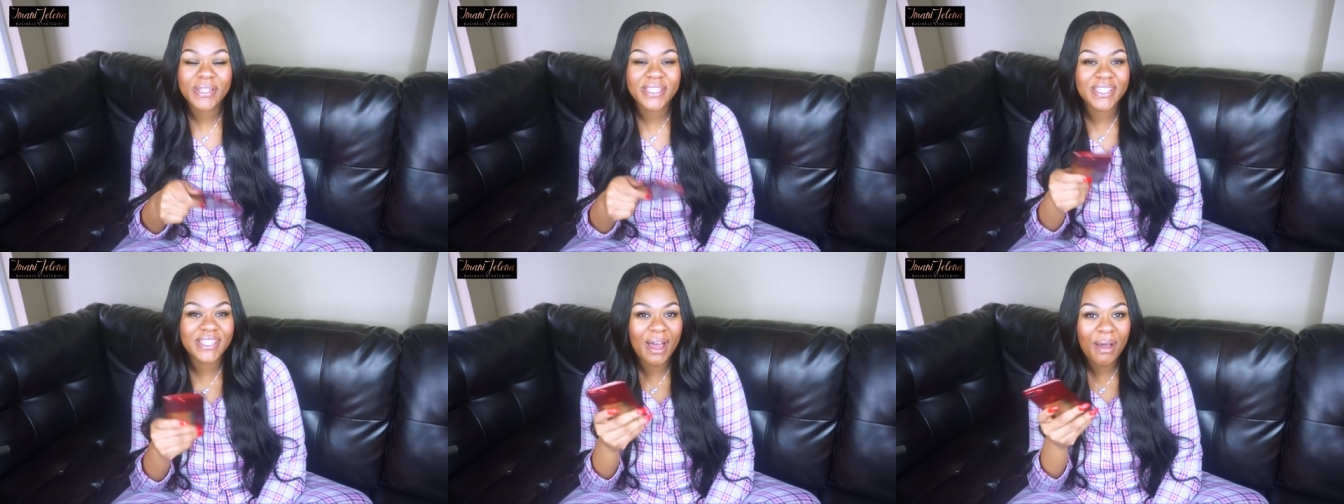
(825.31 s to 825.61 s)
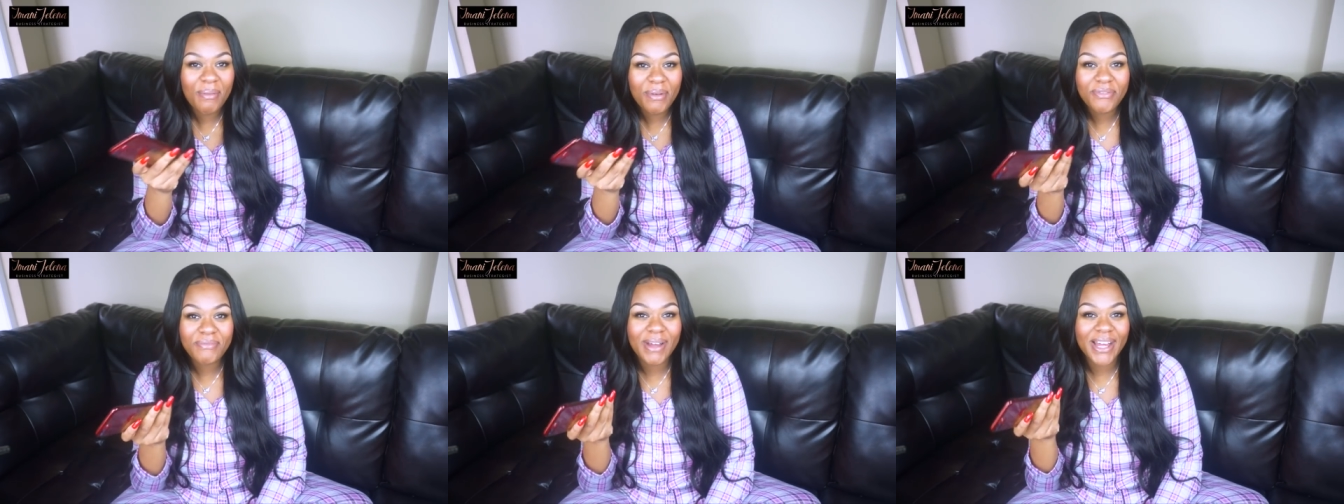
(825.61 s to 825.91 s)

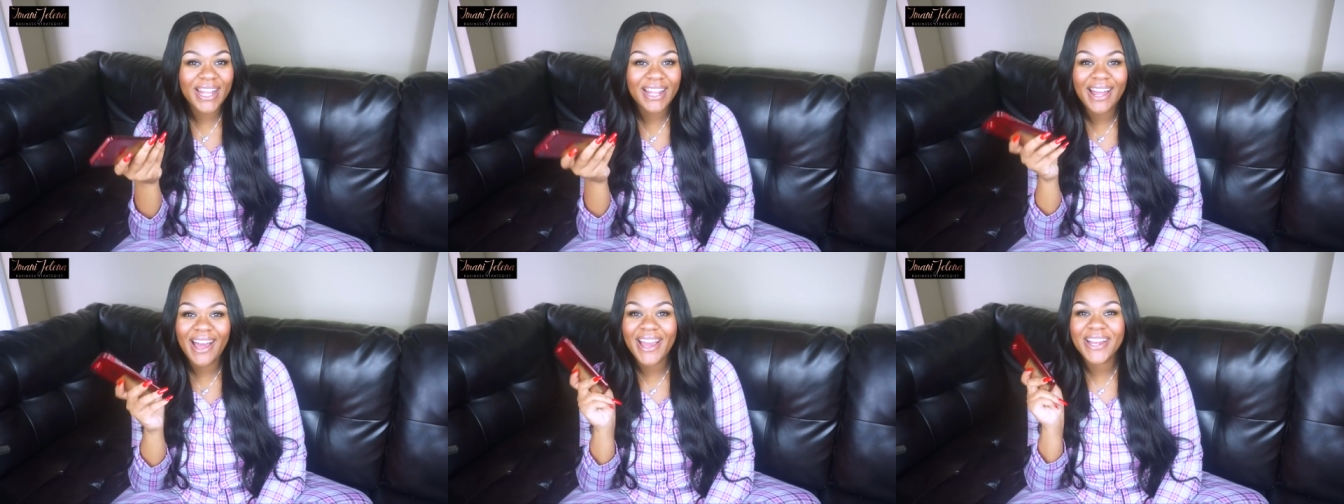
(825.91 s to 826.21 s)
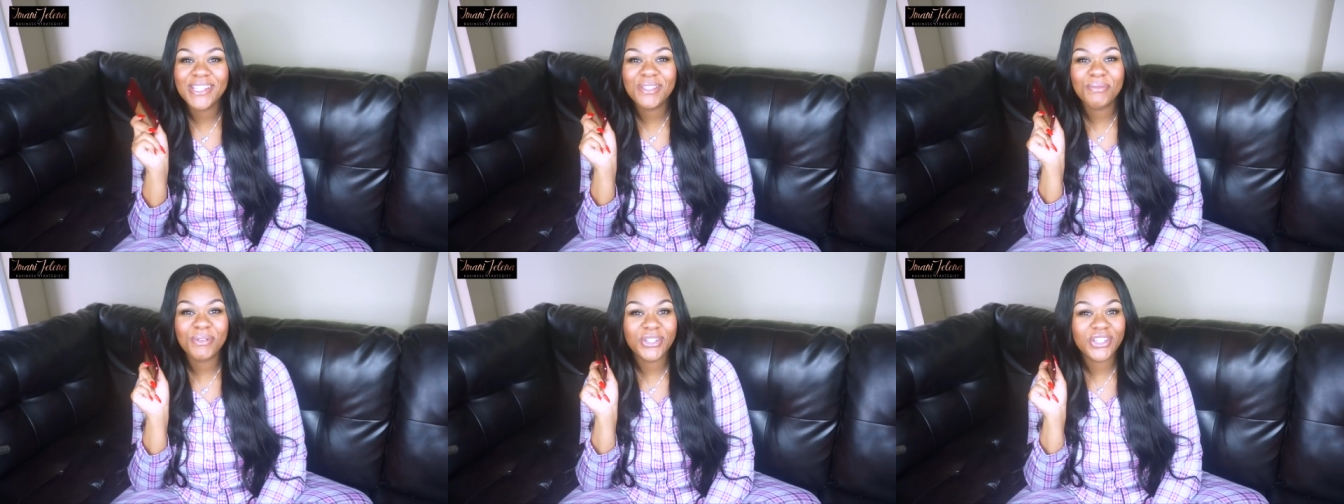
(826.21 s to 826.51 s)
some of my
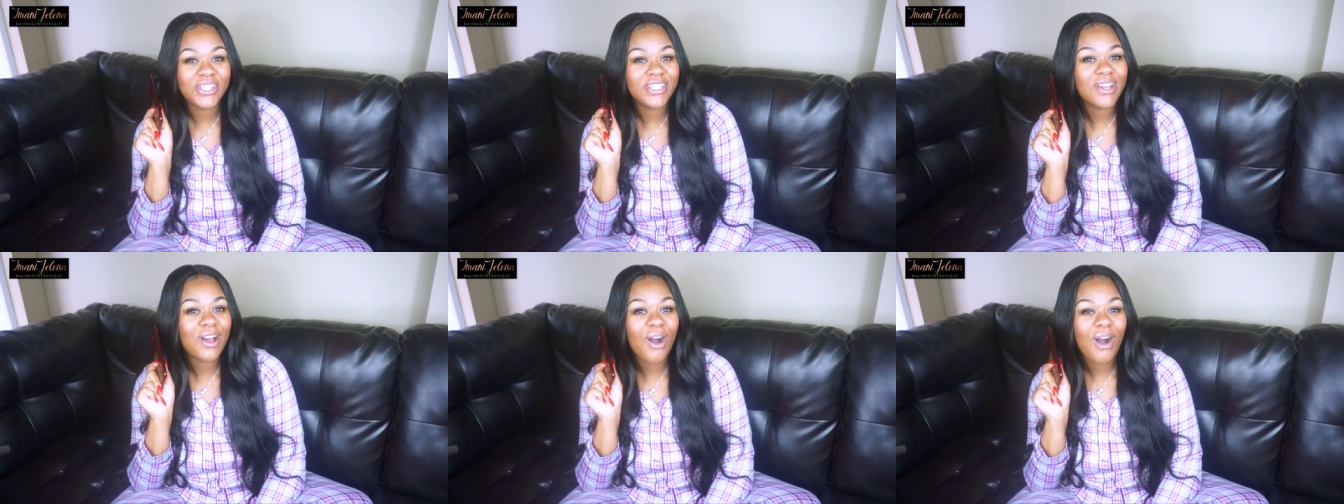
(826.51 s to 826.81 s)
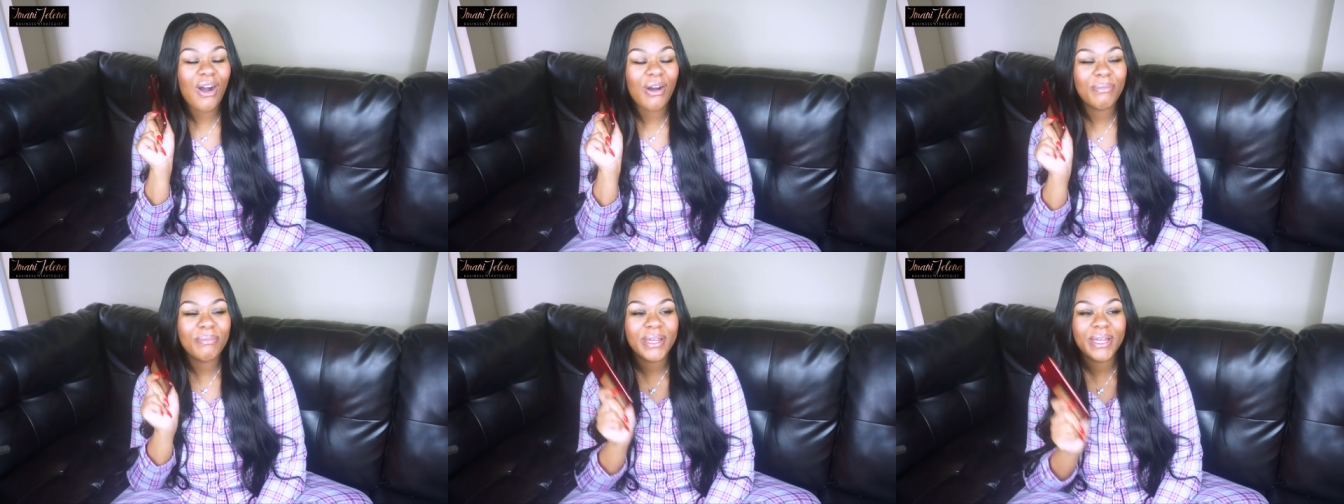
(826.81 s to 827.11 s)
clients will just
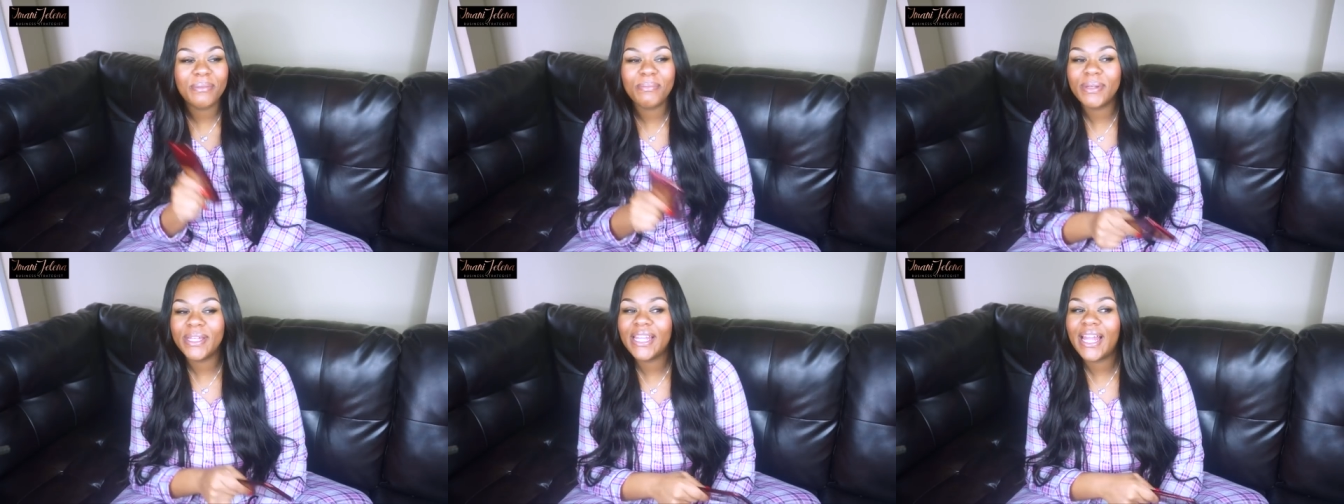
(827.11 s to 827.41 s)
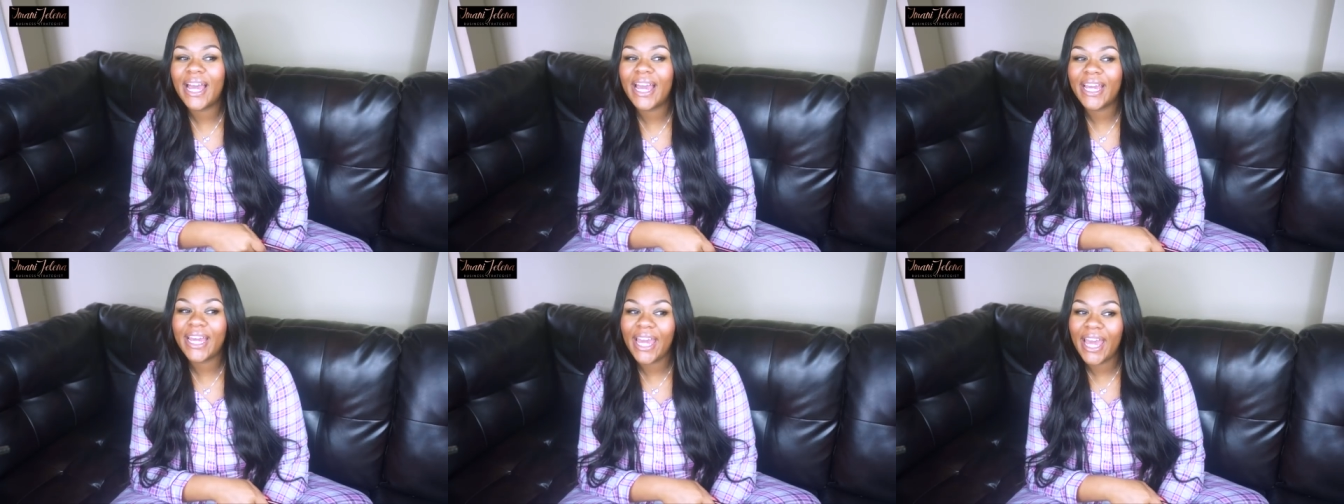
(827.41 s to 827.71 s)
call me and be
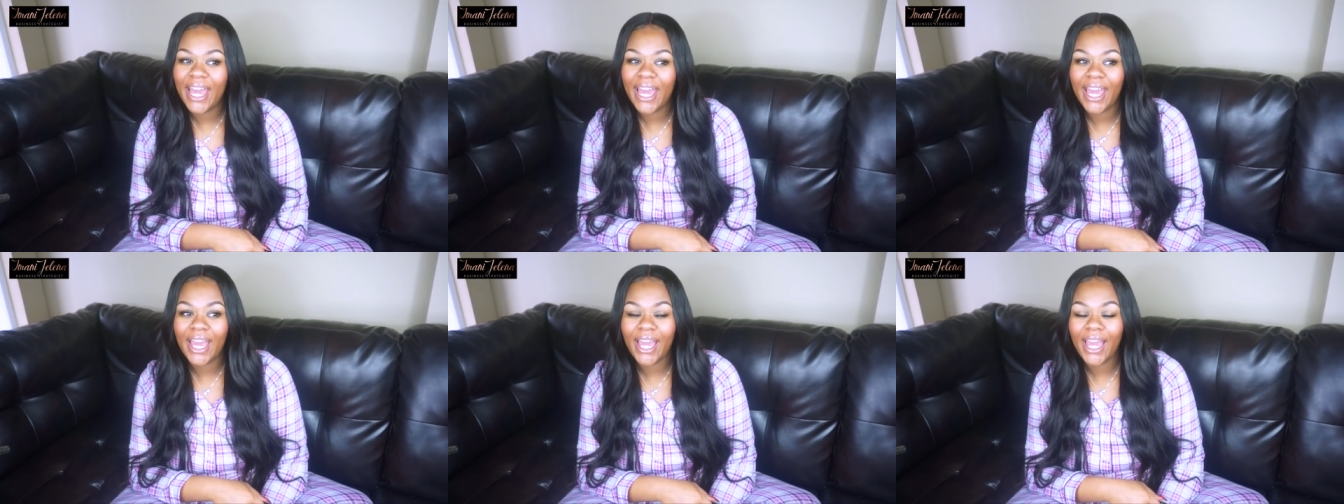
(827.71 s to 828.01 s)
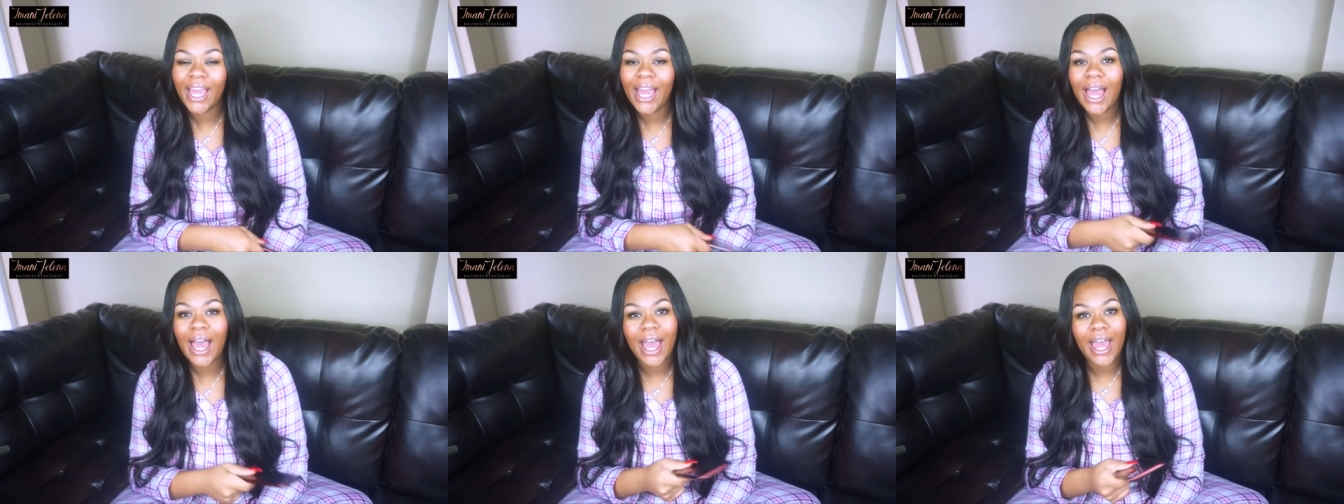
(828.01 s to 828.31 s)
like, "Hey,